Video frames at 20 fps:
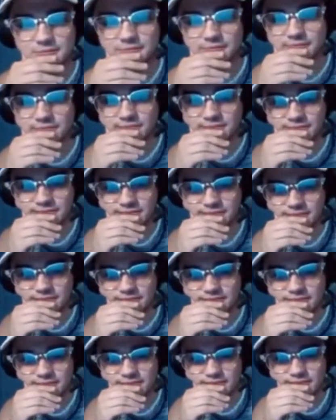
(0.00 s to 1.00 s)

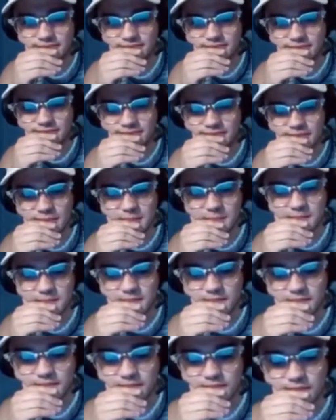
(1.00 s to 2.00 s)

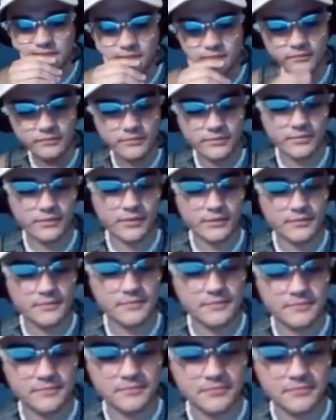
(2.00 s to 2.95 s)
No one is speaking in this clip.